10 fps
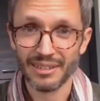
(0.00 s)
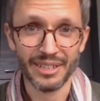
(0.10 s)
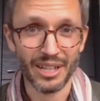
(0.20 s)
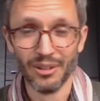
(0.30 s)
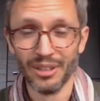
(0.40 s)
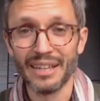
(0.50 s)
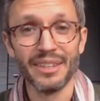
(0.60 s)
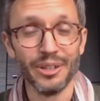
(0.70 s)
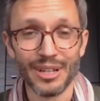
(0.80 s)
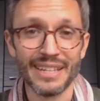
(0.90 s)
you know, like
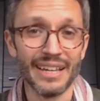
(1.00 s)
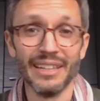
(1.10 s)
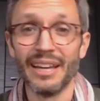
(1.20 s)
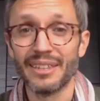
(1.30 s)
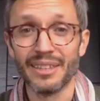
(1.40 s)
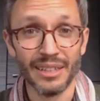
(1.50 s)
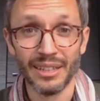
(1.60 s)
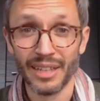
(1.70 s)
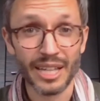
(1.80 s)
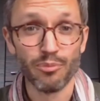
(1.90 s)
the USA,
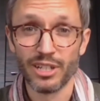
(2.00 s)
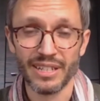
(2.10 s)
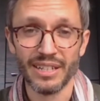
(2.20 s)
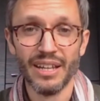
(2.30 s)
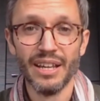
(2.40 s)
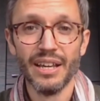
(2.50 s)
like Britain,